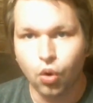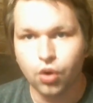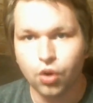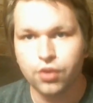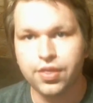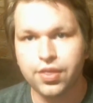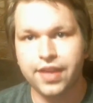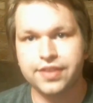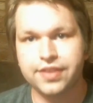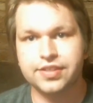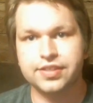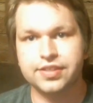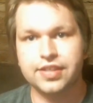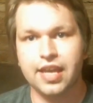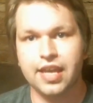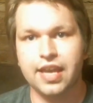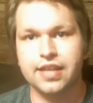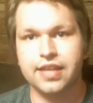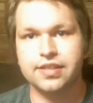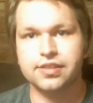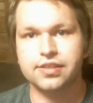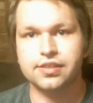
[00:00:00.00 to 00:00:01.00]
that
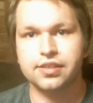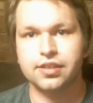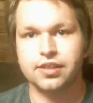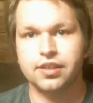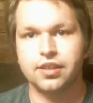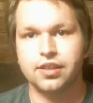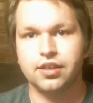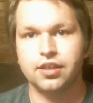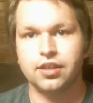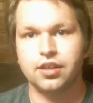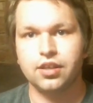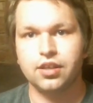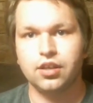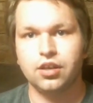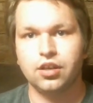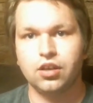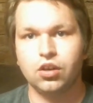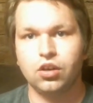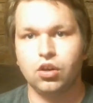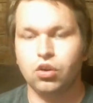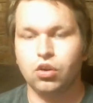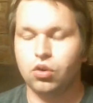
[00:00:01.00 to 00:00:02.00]
says,
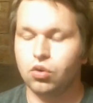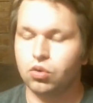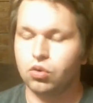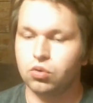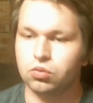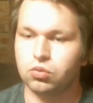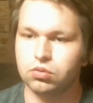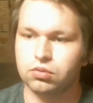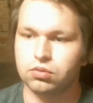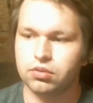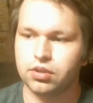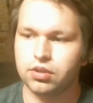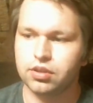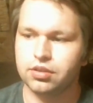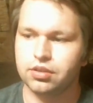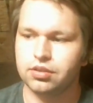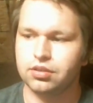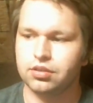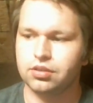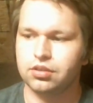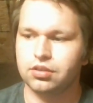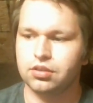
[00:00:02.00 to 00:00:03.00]
oh,
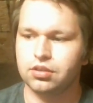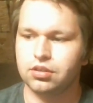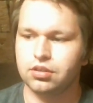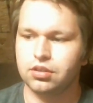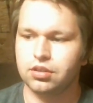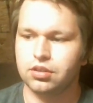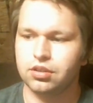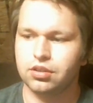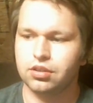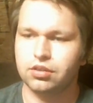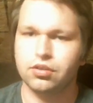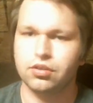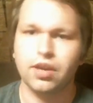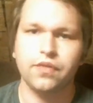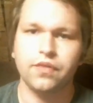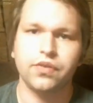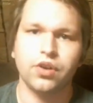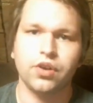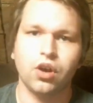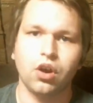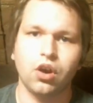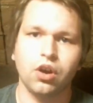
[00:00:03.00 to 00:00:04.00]
you're
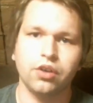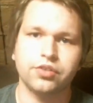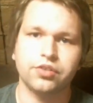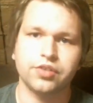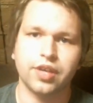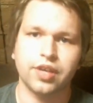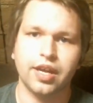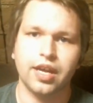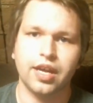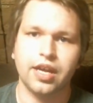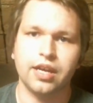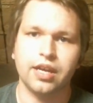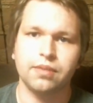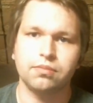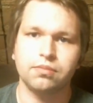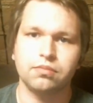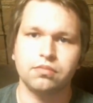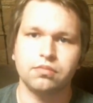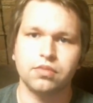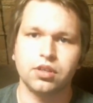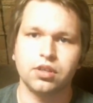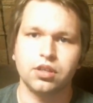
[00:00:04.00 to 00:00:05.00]
having a hard
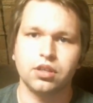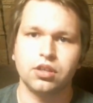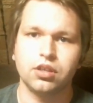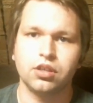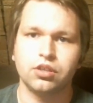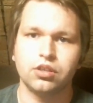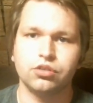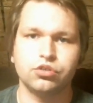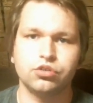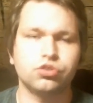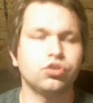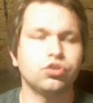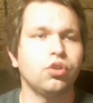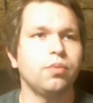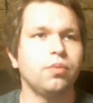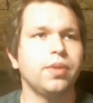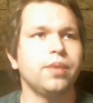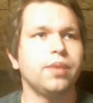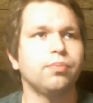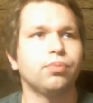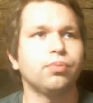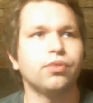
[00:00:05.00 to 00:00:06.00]
time. There's
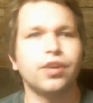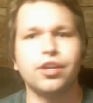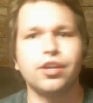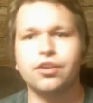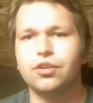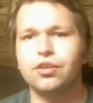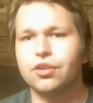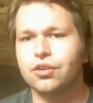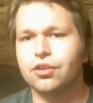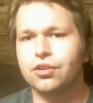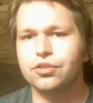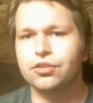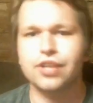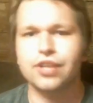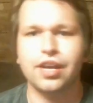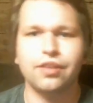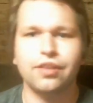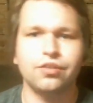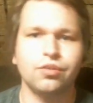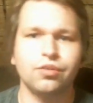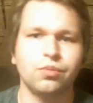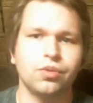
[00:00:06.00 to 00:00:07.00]
many pretty girls
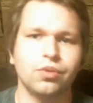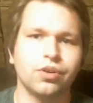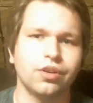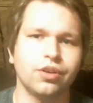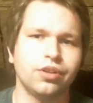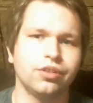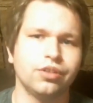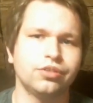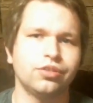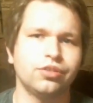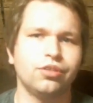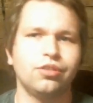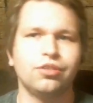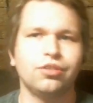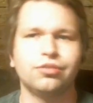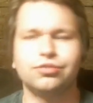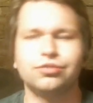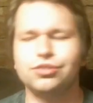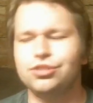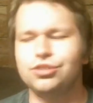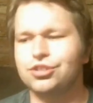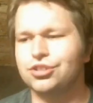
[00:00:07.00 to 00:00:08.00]
out in the world. Oh,
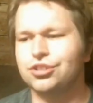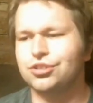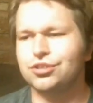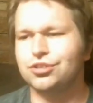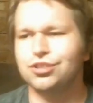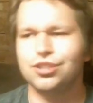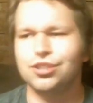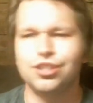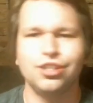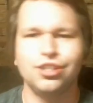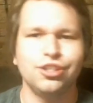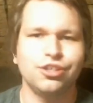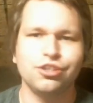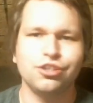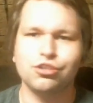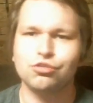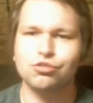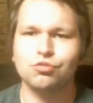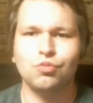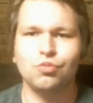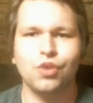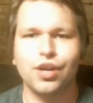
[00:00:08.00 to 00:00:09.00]
you just
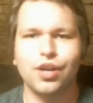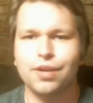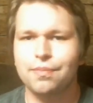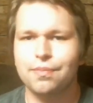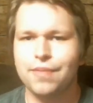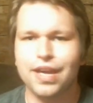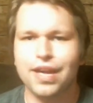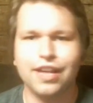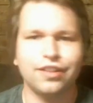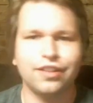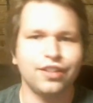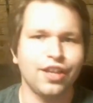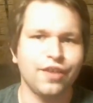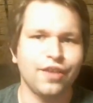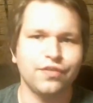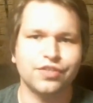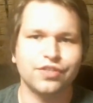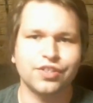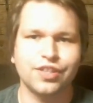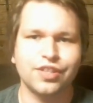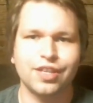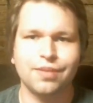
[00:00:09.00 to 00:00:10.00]
want to make
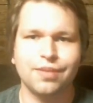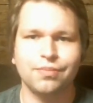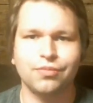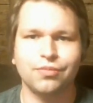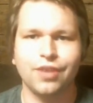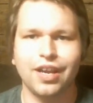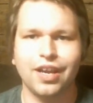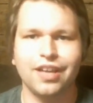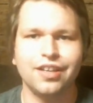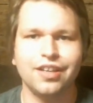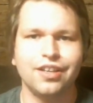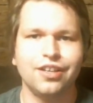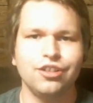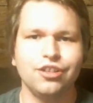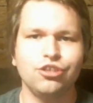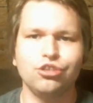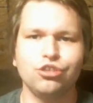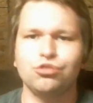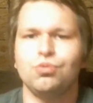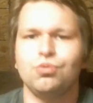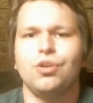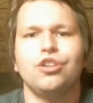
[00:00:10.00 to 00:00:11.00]
love to them, right?
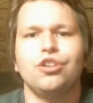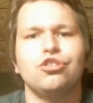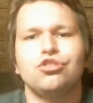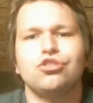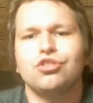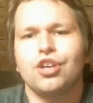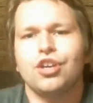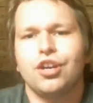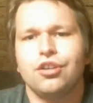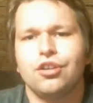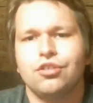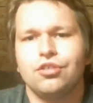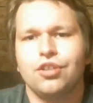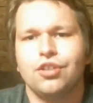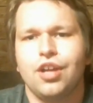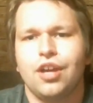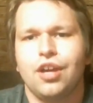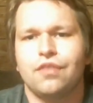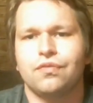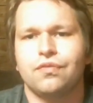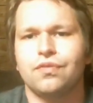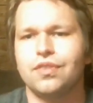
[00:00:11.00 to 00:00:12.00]
You just want to share your
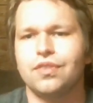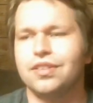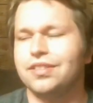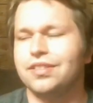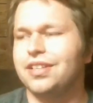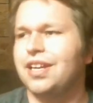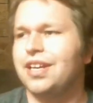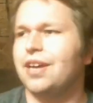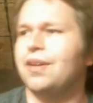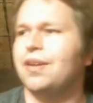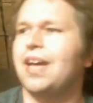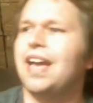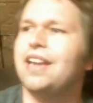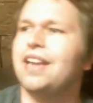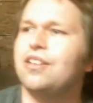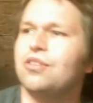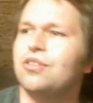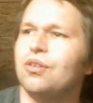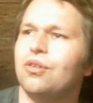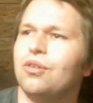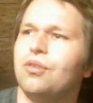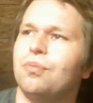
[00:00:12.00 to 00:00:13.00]
love. Yeah, I
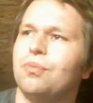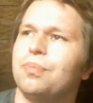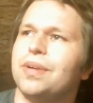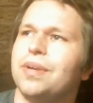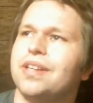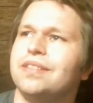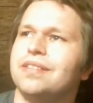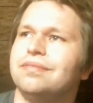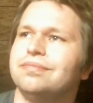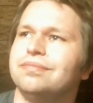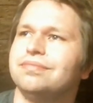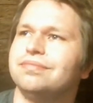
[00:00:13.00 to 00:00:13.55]
know, but